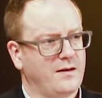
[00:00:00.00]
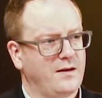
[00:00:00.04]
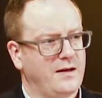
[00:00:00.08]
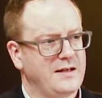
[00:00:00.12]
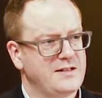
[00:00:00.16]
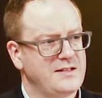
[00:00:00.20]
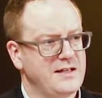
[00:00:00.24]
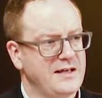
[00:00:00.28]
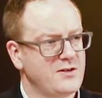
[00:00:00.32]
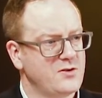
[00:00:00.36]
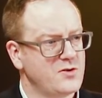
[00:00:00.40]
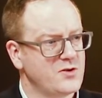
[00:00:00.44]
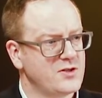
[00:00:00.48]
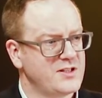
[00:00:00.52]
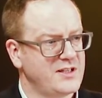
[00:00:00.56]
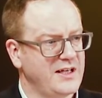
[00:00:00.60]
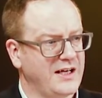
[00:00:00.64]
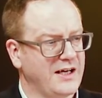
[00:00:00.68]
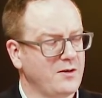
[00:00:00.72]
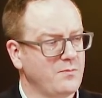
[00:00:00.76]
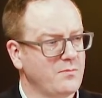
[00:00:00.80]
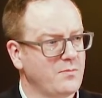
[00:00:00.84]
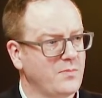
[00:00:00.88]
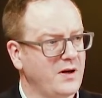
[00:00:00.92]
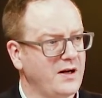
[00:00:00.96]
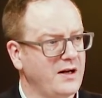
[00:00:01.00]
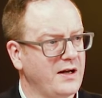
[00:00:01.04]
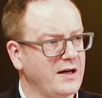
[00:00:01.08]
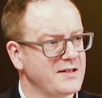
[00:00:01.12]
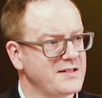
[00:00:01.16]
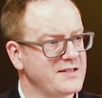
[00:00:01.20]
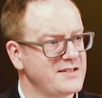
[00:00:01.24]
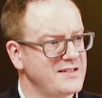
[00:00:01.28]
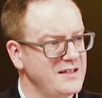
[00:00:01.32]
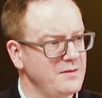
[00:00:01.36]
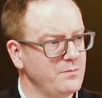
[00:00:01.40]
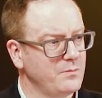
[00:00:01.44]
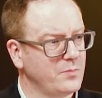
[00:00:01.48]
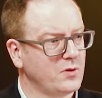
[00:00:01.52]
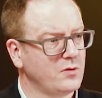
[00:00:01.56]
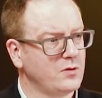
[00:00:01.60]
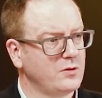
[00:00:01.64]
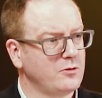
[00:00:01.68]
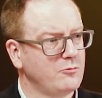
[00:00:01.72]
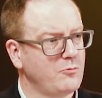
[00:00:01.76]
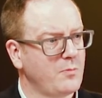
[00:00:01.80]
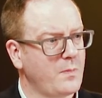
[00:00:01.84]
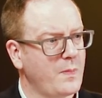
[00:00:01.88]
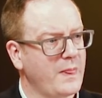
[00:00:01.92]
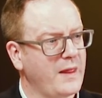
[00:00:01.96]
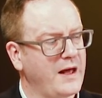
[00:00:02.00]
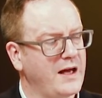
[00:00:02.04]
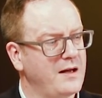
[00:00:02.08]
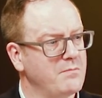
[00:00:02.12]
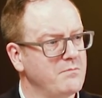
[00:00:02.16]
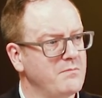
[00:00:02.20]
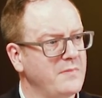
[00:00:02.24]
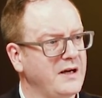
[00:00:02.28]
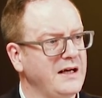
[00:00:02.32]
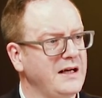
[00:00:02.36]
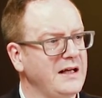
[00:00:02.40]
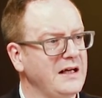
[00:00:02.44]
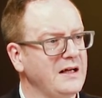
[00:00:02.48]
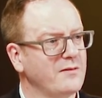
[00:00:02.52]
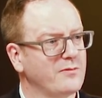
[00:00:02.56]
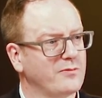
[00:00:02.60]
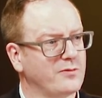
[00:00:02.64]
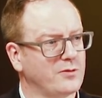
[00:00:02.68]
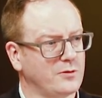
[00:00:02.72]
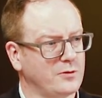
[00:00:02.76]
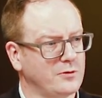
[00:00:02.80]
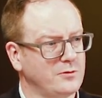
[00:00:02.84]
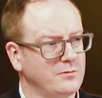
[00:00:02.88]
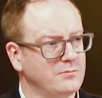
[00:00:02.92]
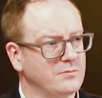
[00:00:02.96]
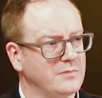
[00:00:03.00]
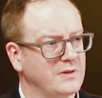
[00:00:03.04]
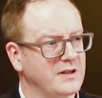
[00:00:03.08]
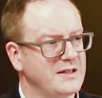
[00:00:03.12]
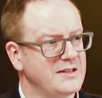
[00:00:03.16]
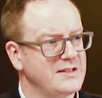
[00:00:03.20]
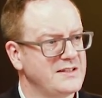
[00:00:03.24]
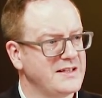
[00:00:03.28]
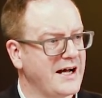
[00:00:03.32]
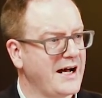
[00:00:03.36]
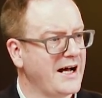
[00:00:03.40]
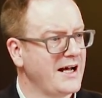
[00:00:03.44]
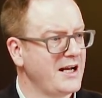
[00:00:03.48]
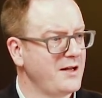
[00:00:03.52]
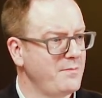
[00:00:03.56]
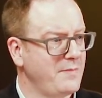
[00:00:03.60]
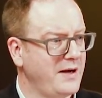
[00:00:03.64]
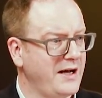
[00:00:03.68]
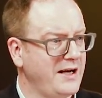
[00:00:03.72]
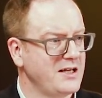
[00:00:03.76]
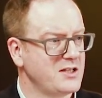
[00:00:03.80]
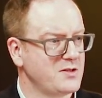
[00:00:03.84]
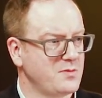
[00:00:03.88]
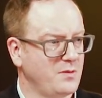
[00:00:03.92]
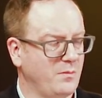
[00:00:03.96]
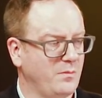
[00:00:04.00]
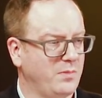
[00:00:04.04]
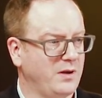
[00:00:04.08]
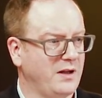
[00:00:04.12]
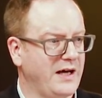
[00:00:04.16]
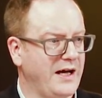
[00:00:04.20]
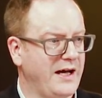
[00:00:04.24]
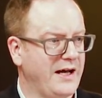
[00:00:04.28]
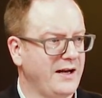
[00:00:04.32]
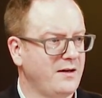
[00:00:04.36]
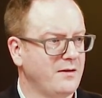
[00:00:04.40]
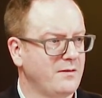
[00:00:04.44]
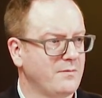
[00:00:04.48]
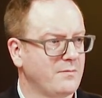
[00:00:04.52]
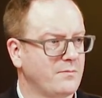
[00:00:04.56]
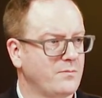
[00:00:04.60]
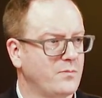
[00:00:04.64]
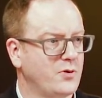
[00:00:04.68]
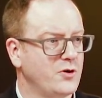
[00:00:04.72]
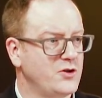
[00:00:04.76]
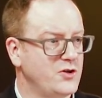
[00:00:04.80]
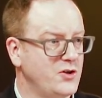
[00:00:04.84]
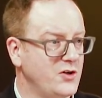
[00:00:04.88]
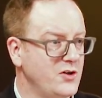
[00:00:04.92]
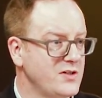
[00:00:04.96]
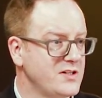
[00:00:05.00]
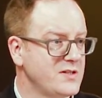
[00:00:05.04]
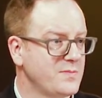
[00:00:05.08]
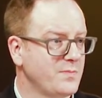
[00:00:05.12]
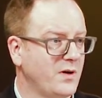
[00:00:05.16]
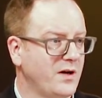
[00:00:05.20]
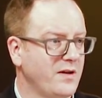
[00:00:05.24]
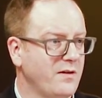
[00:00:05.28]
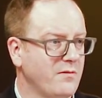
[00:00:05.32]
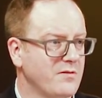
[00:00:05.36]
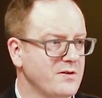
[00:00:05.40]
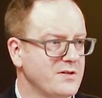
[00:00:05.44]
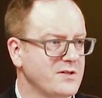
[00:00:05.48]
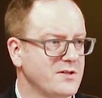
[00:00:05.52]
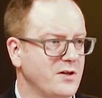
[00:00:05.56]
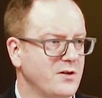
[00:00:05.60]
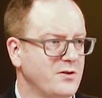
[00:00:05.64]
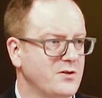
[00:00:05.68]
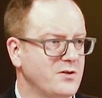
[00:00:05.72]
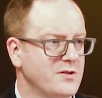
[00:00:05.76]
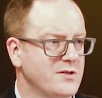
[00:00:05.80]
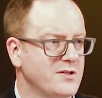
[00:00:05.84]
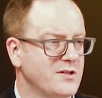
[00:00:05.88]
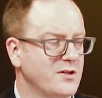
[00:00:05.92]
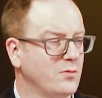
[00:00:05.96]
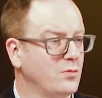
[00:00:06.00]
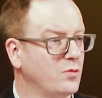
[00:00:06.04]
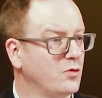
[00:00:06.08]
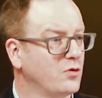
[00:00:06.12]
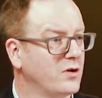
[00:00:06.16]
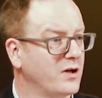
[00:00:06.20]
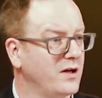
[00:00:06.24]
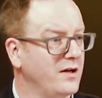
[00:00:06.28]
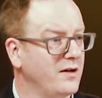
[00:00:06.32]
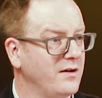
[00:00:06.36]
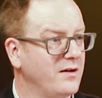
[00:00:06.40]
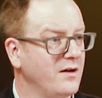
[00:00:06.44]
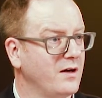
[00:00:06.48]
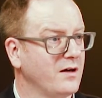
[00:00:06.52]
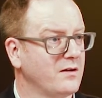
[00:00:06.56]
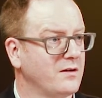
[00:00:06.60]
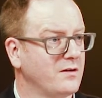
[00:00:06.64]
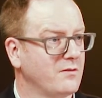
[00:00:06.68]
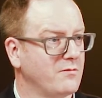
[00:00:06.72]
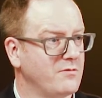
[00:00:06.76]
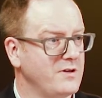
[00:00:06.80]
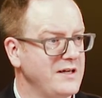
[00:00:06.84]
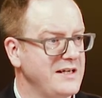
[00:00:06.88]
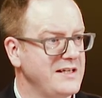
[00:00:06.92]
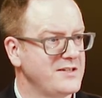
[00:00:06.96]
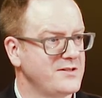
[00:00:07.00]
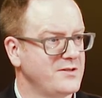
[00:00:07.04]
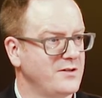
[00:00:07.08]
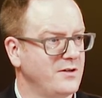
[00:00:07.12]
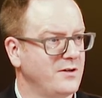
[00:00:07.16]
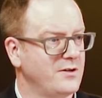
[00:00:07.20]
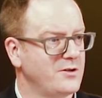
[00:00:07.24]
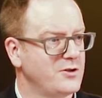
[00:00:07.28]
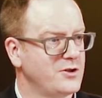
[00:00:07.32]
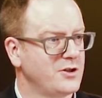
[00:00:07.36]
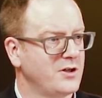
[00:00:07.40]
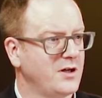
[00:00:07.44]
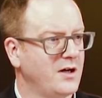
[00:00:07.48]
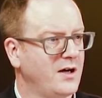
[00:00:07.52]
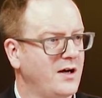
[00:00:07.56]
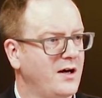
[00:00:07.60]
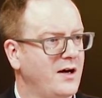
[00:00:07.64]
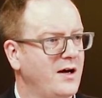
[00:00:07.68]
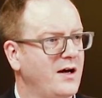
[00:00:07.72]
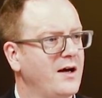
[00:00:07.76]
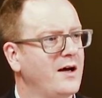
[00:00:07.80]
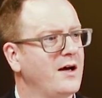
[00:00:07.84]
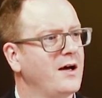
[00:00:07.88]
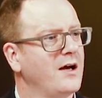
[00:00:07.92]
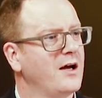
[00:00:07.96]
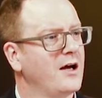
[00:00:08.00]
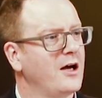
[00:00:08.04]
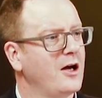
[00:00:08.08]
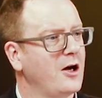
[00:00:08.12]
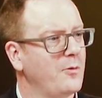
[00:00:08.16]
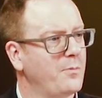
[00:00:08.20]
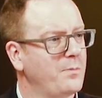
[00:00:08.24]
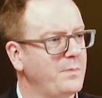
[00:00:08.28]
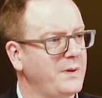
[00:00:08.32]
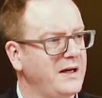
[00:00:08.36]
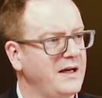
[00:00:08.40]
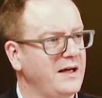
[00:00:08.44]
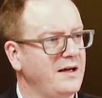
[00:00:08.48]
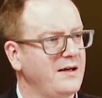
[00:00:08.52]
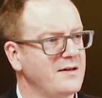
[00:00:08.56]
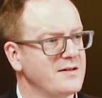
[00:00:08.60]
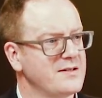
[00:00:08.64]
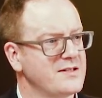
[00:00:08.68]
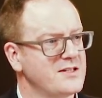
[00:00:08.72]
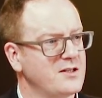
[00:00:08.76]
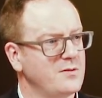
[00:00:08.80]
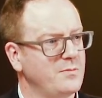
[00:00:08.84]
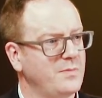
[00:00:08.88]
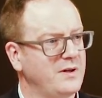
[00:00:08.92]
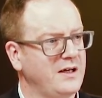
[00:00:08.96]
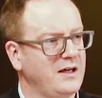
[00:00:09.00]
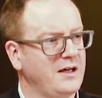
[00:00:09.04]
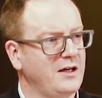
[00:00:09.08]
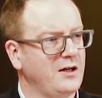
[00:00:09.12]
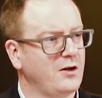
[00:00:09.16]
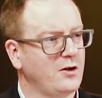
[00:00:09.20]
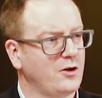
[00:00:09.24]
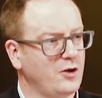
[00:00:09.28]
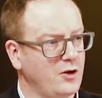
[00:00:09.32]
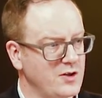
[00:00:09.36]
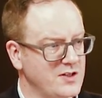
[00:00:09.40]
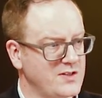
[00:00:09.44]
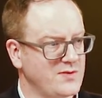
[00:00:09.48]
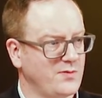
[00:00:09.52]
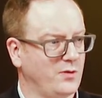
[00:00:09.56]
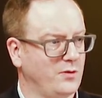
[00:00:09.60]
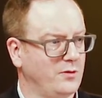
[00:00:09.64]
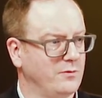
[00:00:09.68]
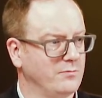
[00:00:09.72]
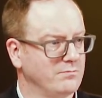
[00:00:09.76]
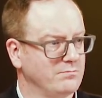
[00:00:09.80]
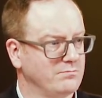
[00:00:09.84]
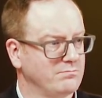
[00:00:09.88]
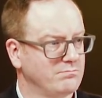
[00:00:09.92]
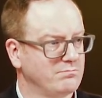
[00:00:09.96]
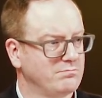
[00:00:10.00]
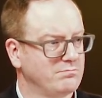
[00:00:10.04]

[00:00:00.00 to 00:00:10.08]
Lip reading: It's interesting, but a simple and meaningful data management plan produced by the researchers who will conduct the research appears to be useful.